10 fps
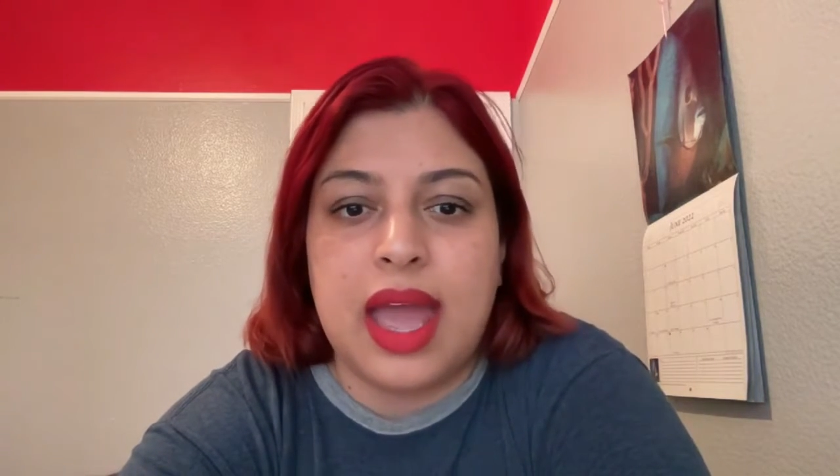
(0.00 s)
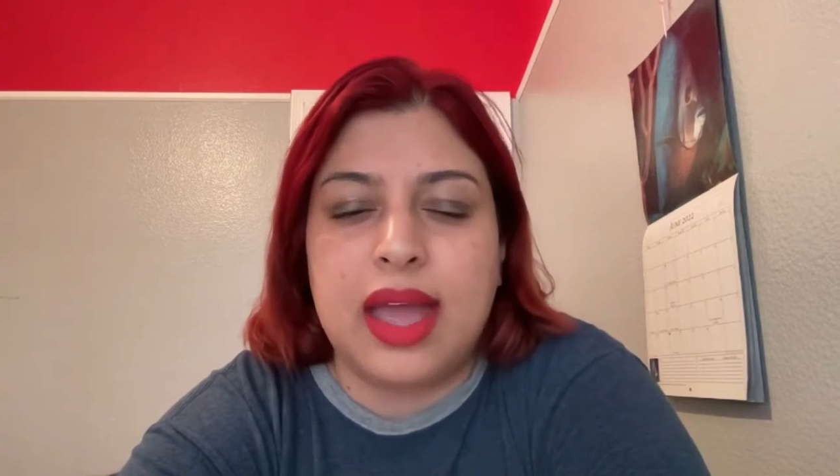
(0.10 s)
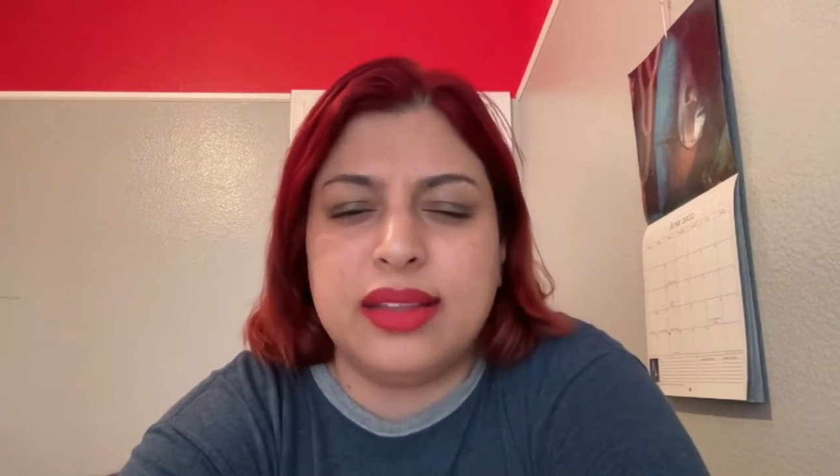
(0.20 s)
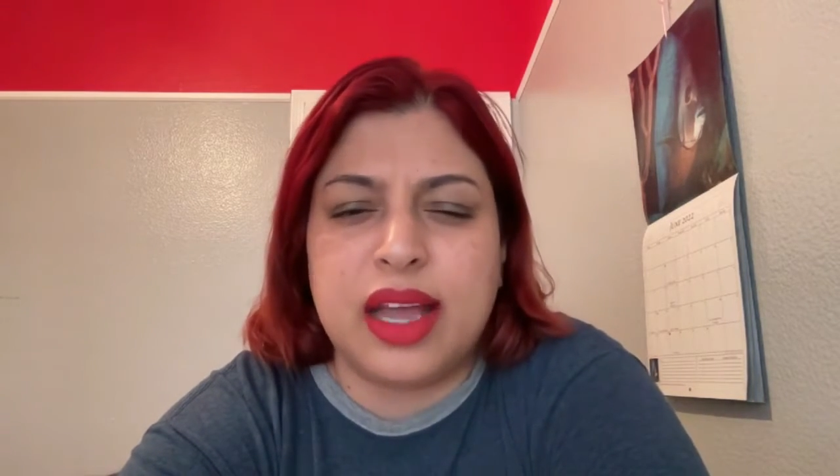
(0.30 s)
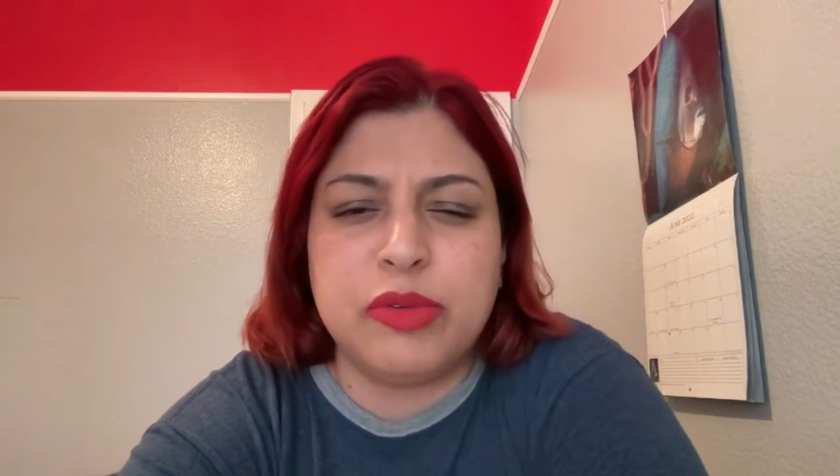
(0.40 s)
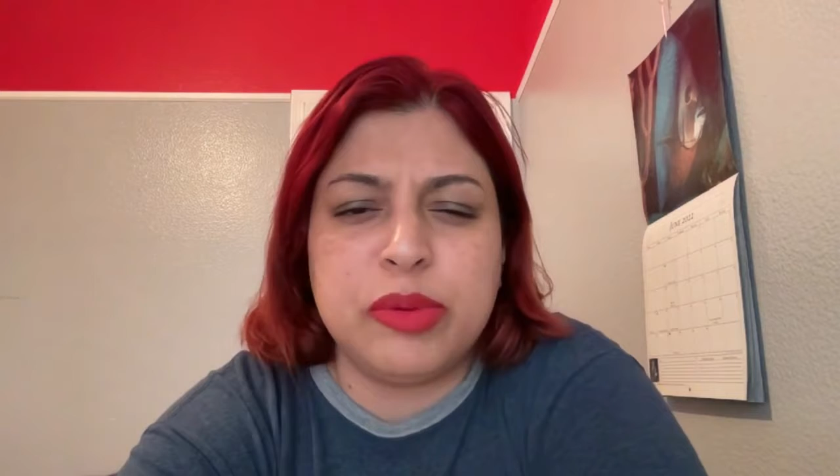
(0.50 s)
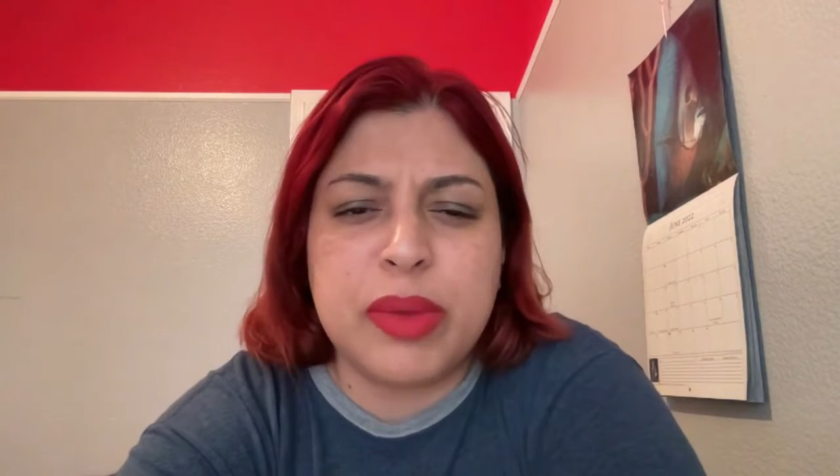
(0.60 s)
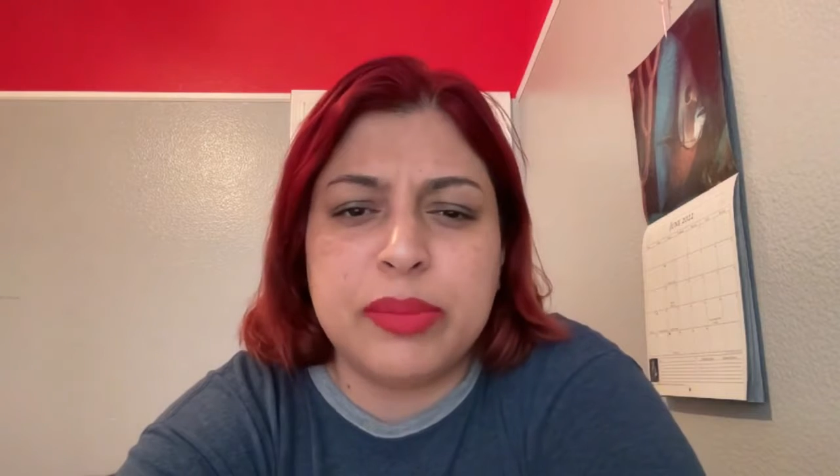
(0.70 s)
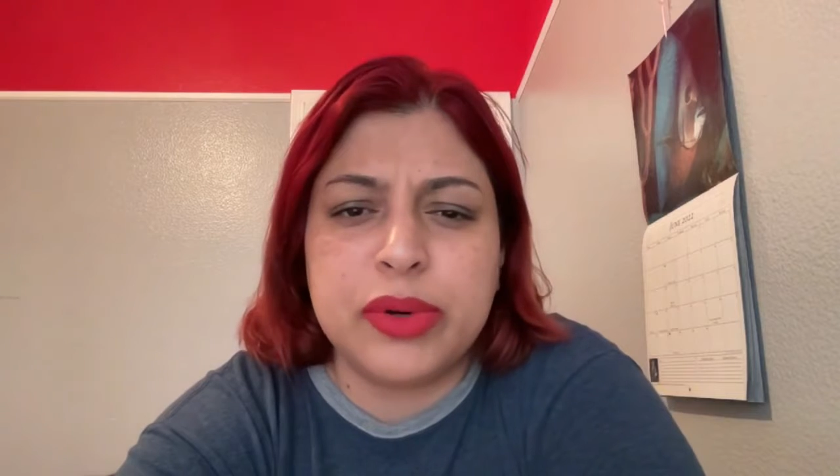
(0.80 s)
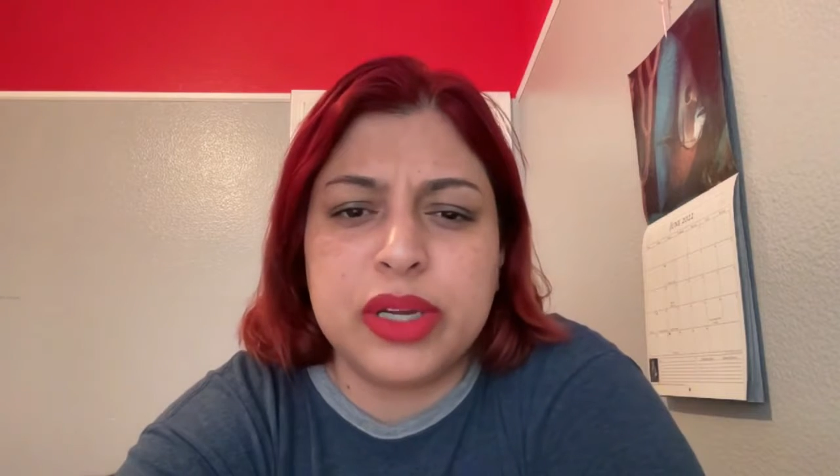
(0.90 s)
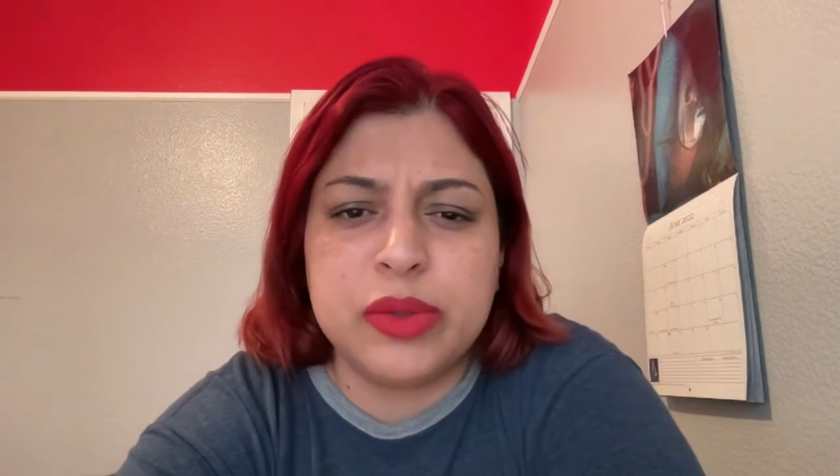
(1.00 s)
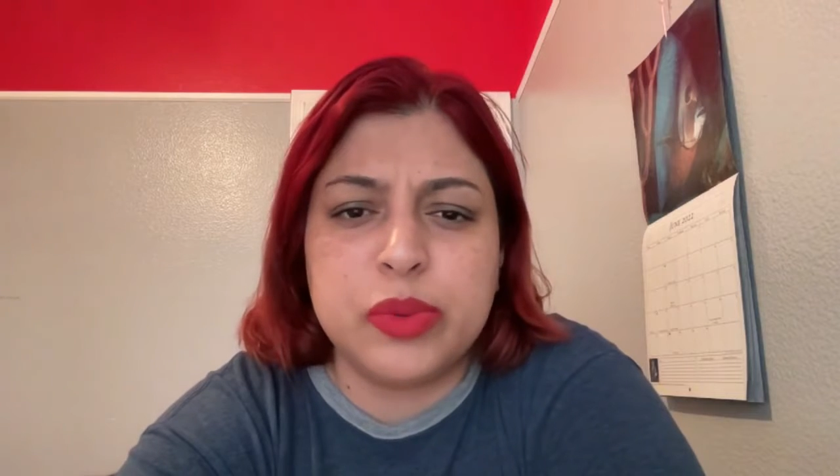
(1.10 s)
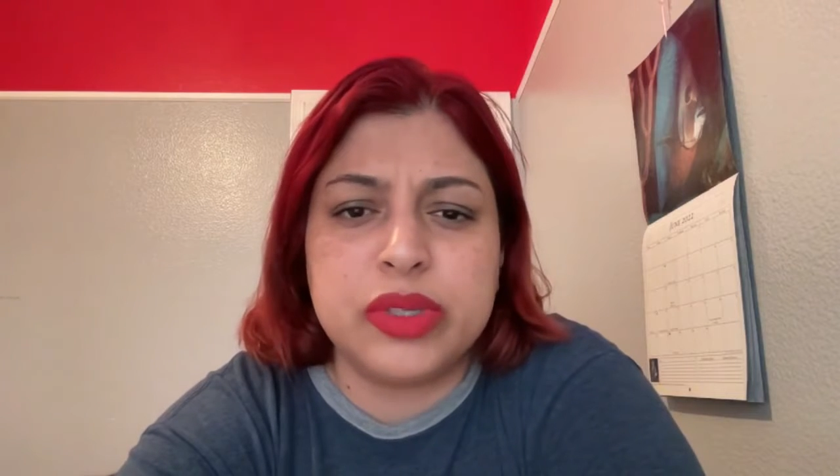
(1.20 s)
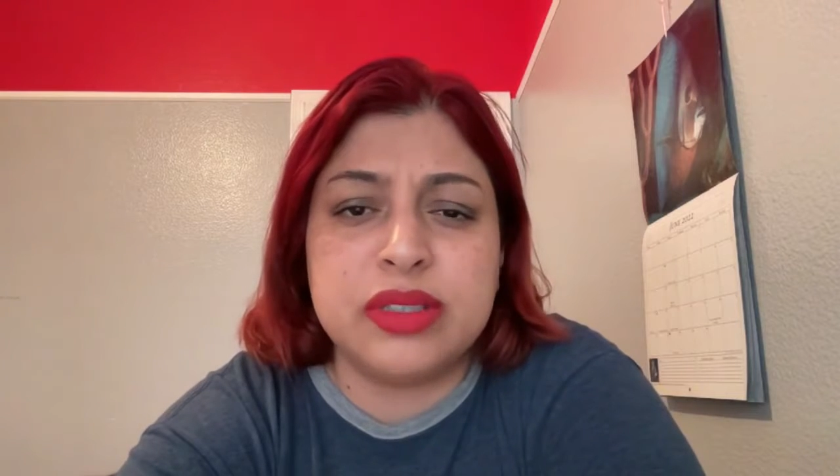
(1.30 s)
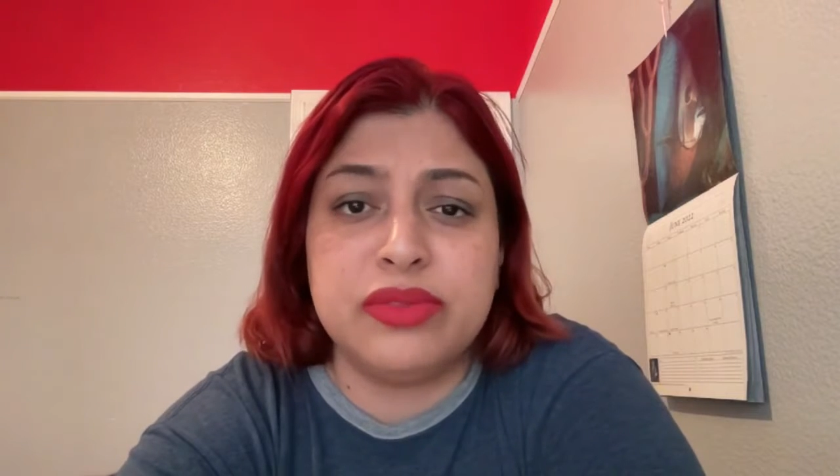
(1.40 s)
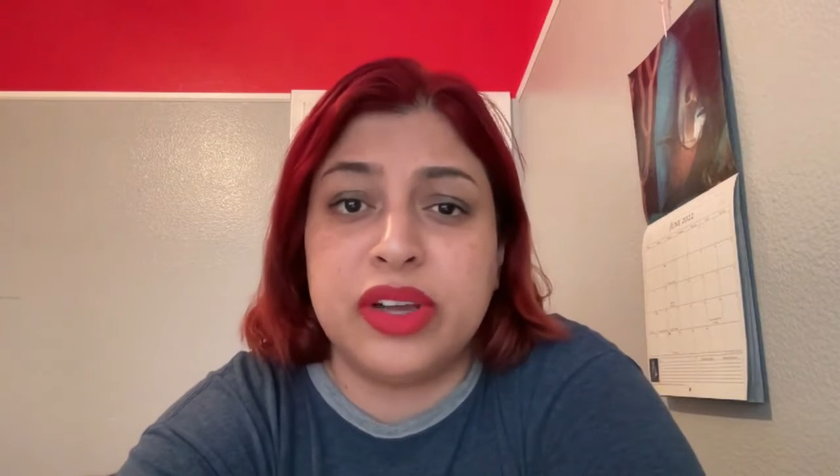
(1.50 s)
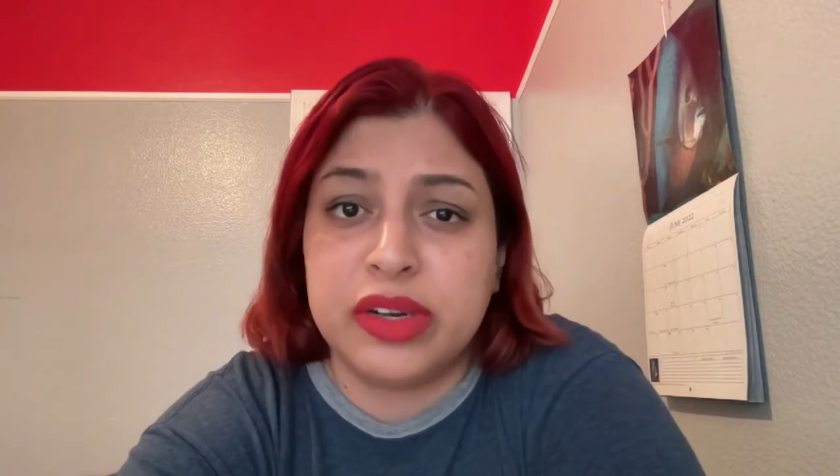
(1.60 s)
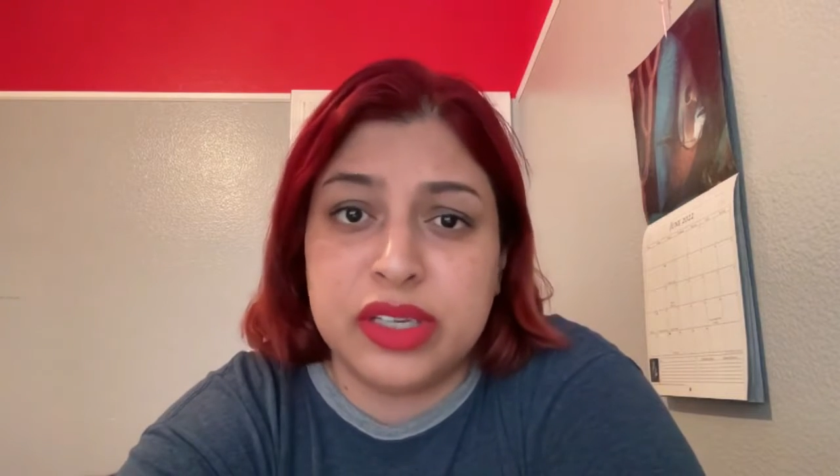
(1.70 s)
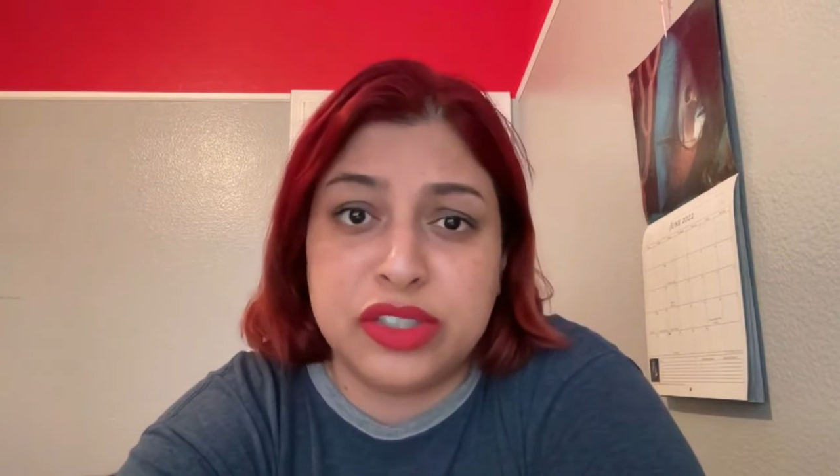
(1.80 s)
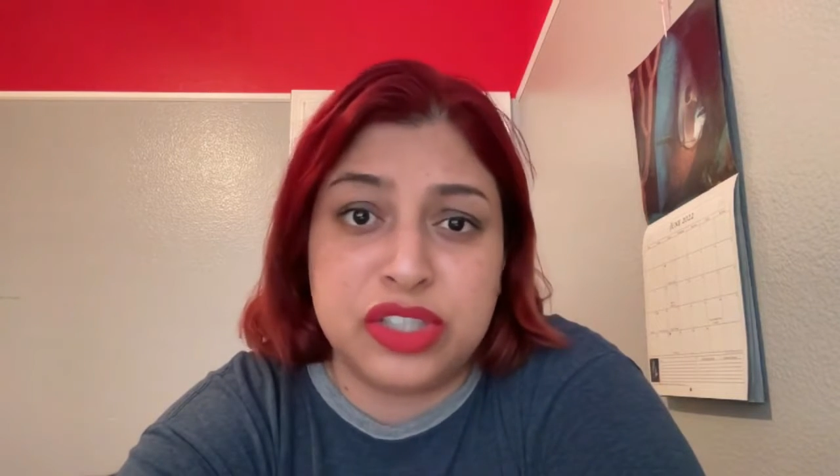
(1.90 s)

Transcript: And I remember it was a very